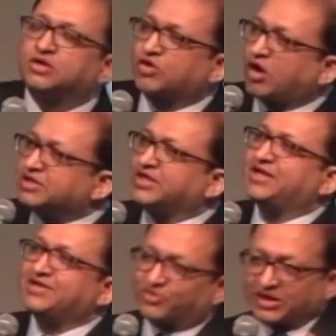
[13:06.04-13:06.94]

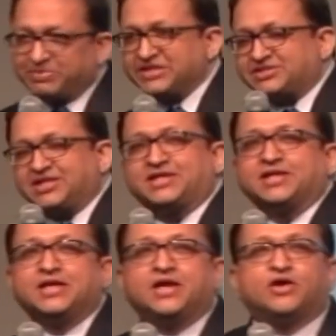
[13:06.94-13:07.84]
coronary, you can please sit.
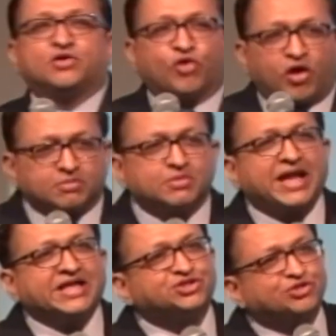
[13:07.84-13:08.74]
Normal
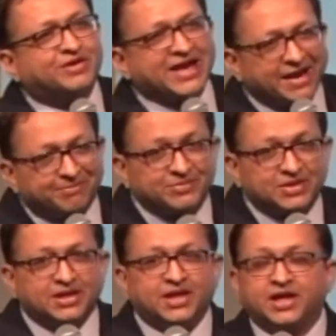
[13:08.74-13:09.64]
angiogram
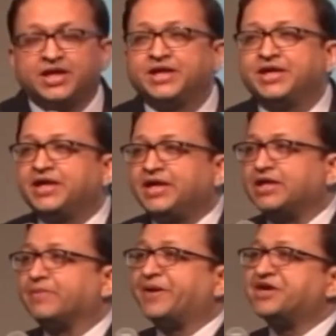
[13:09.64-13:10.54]
in
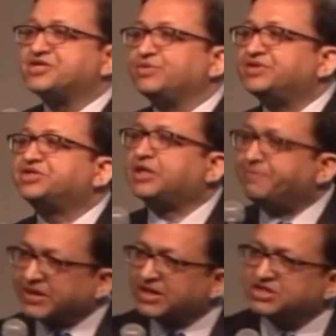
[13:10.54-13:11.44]
a patient with
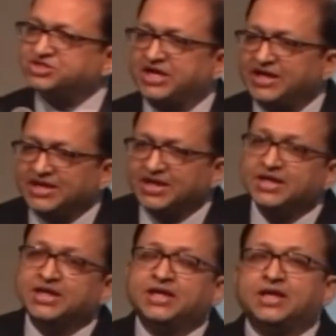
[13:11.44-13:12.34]
typical angina,
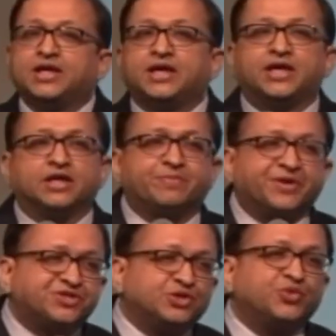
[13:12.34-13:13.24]
in a
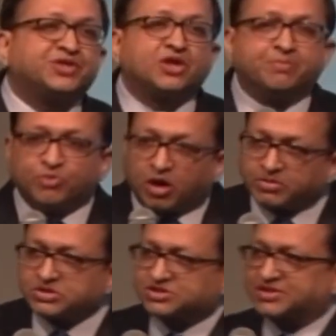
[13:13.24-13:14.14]
patient with
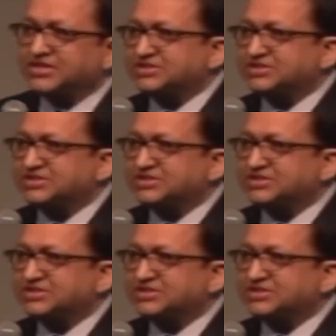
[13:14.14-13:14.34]
abnormal stress